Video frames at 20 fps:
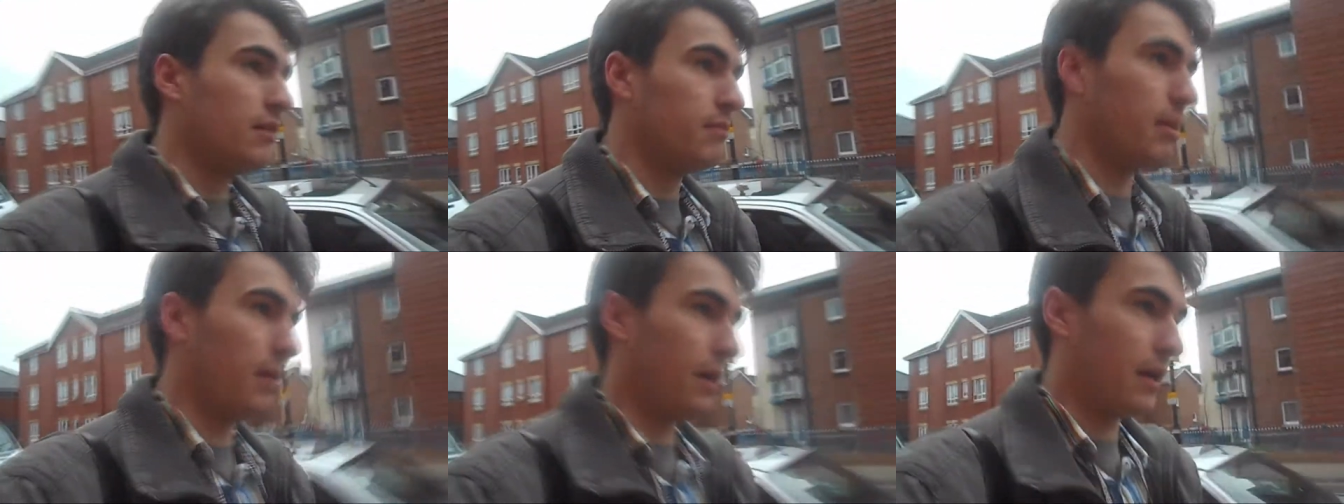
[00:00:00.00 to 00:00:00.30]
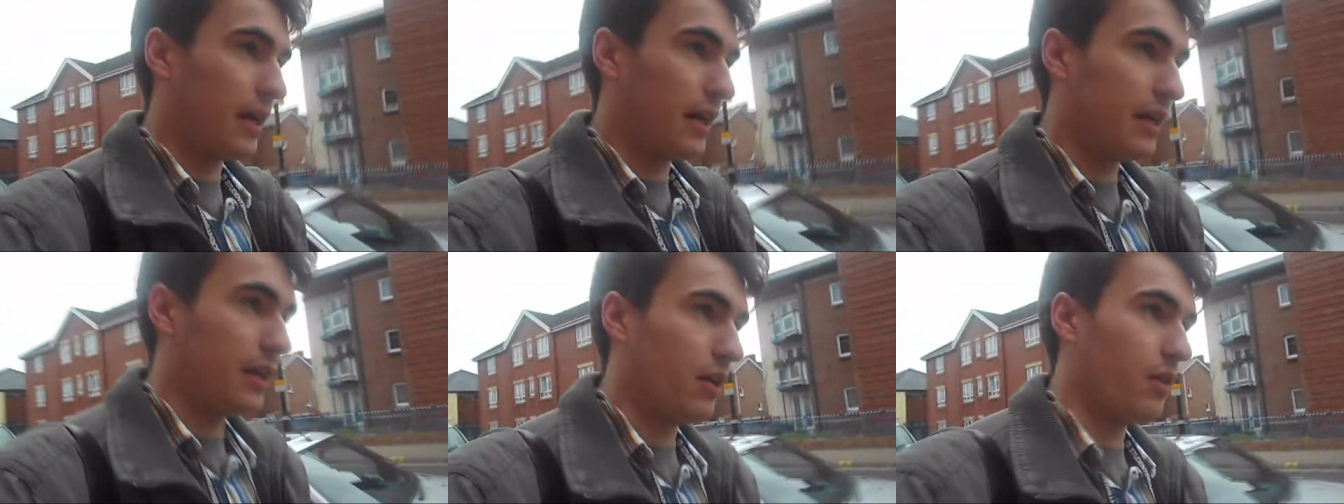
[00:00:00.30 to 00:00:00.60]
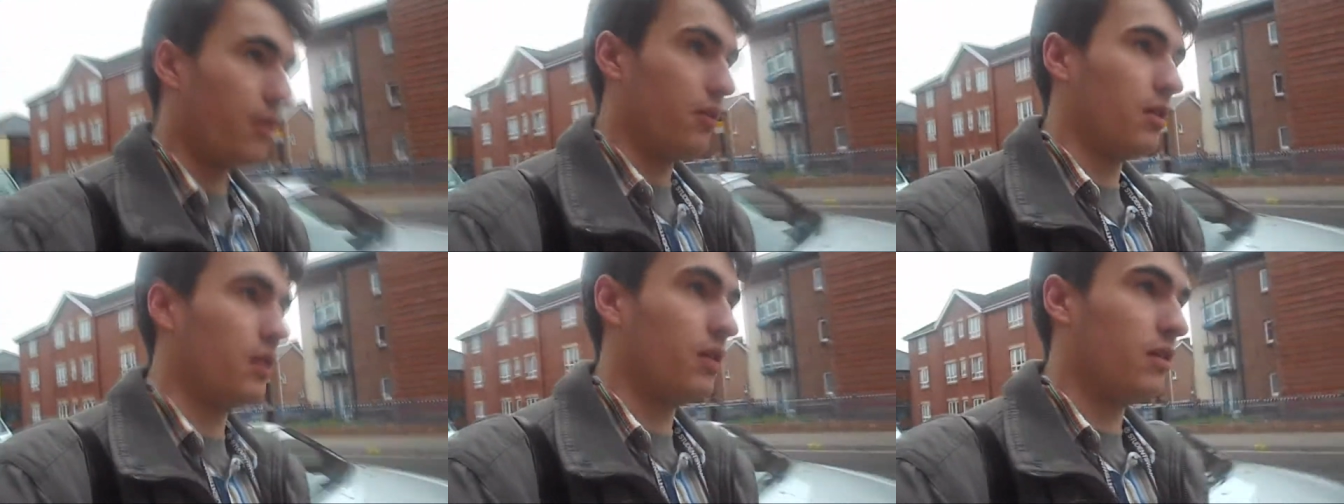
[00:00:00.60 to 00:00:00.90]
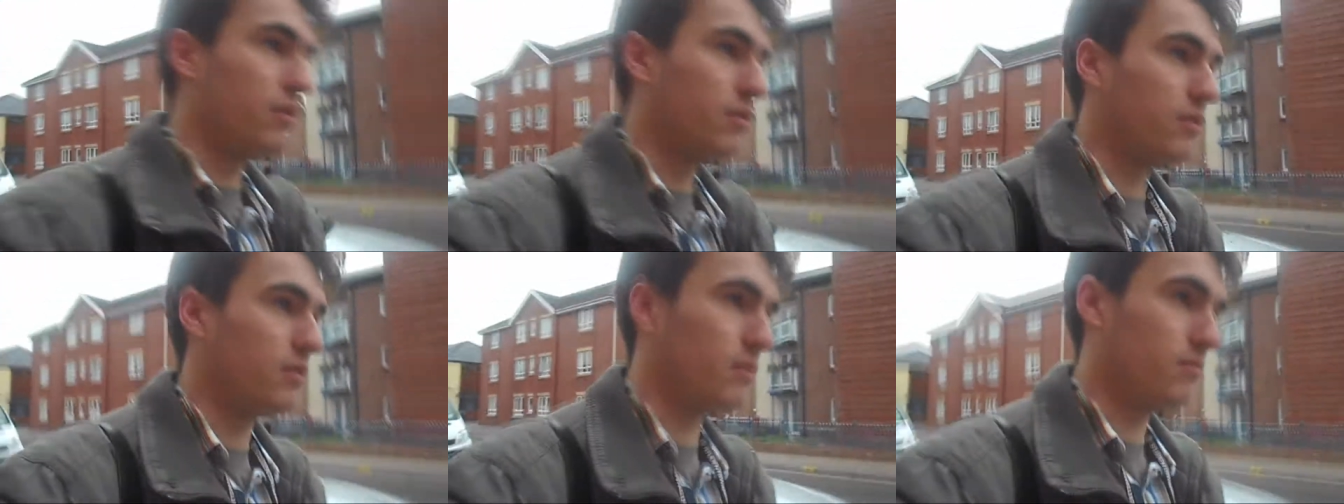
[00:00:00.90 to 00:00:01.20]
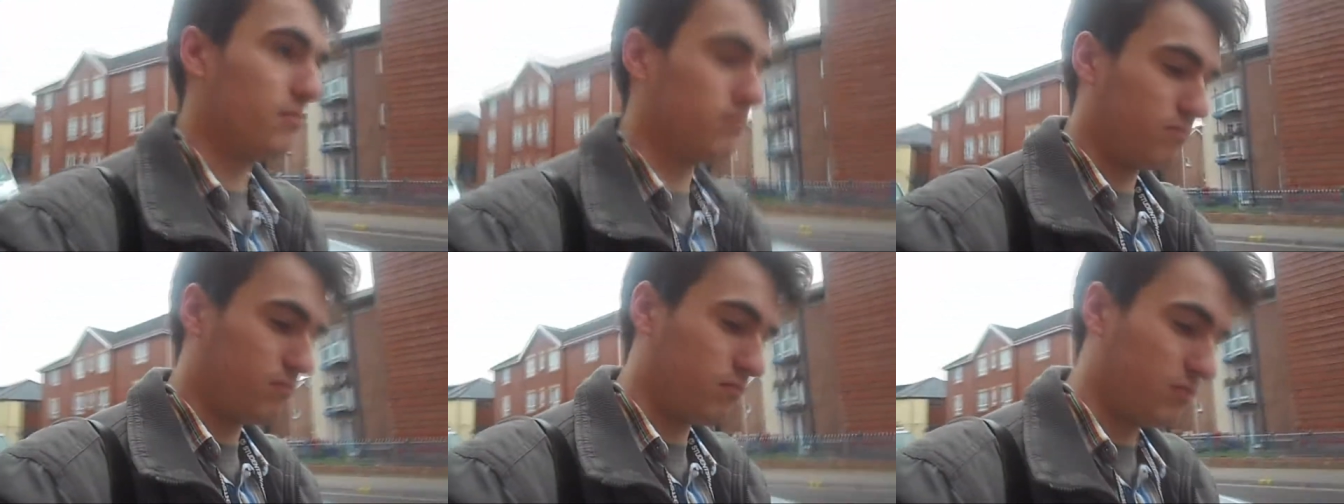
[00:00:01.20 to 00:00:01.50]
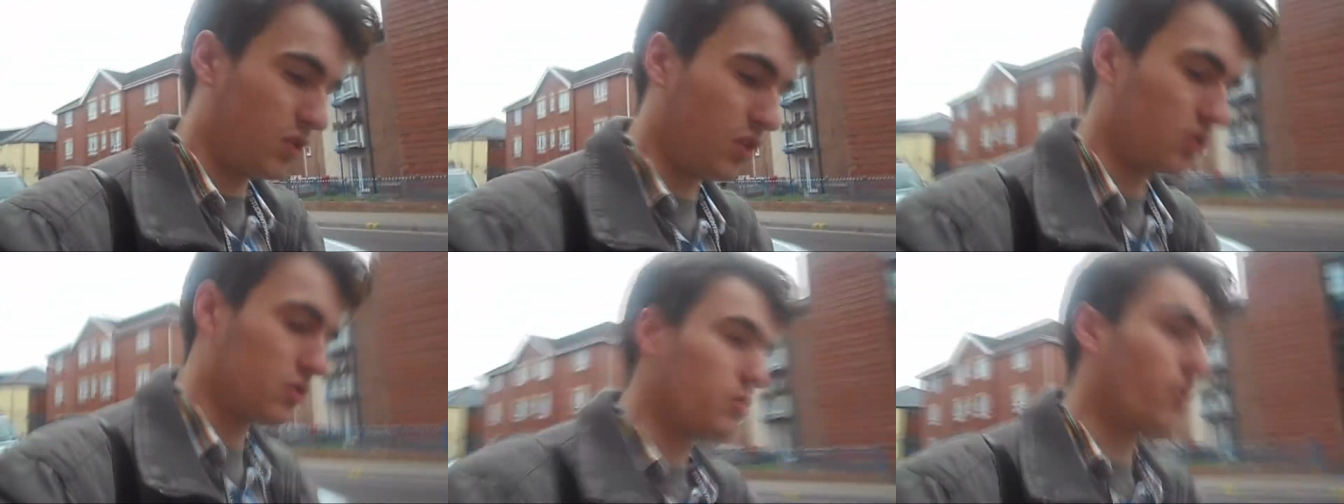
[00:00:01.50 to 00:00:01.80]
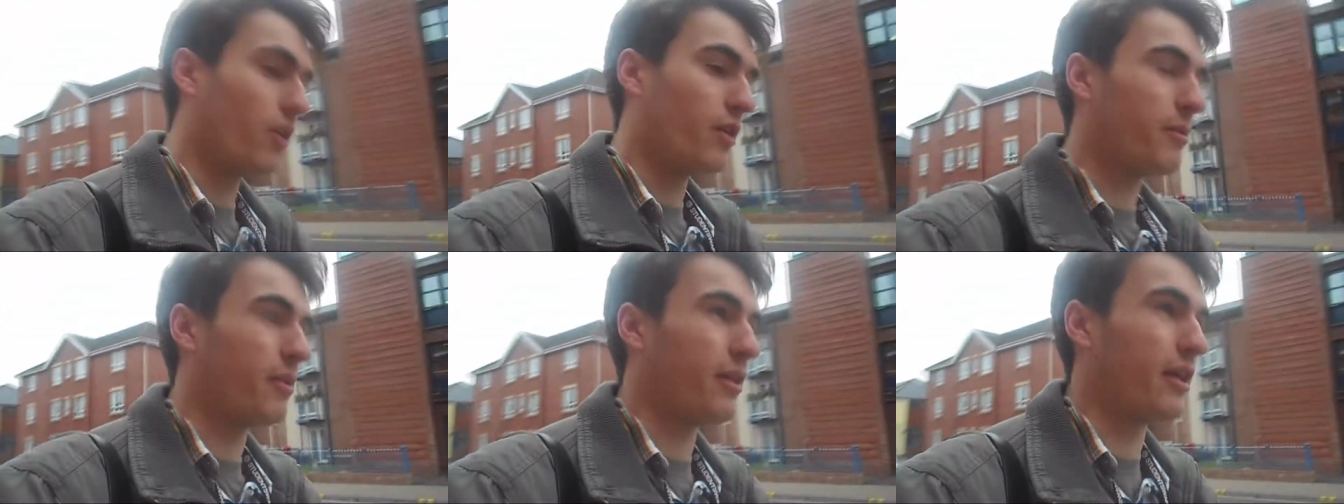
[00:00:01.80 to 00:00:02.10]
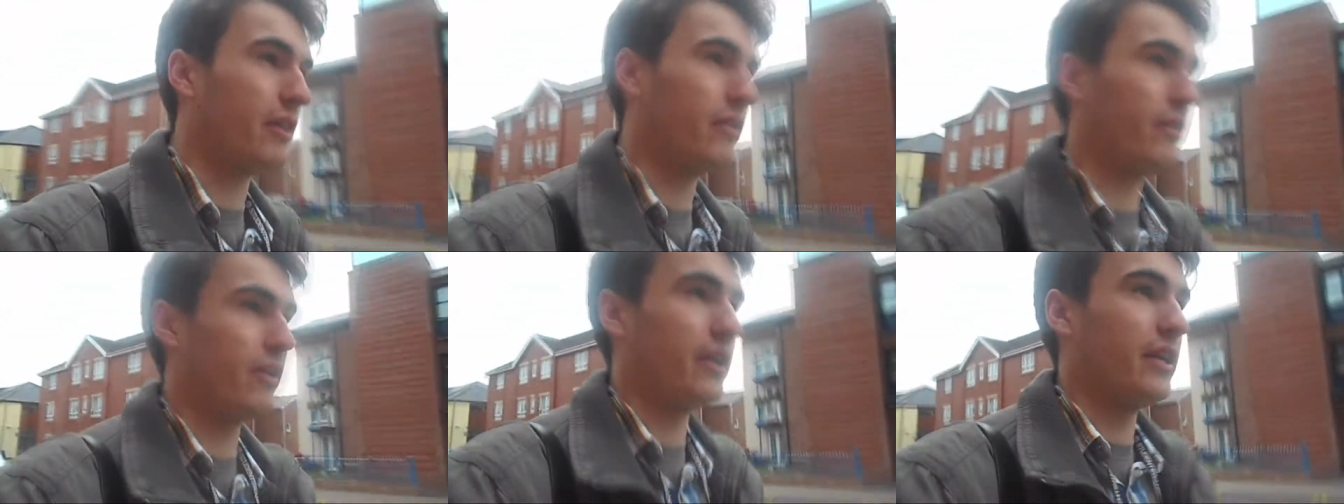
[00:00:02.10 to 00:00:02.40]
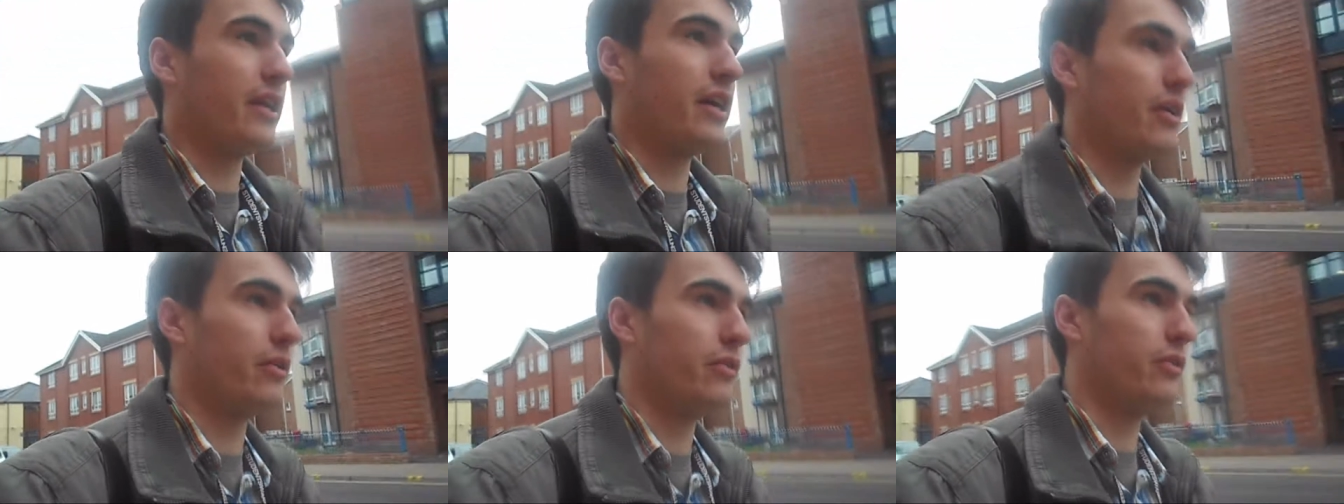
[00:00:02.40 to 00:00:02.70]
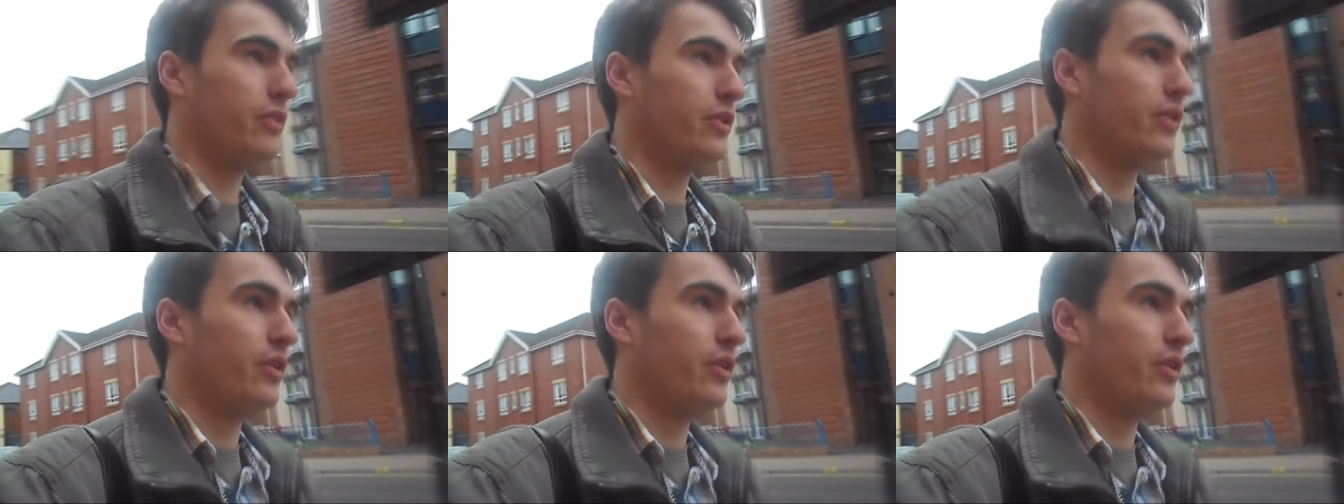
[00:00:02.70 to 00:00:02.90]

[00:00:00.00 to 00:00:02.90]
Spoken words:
But I know not to worry about that right now.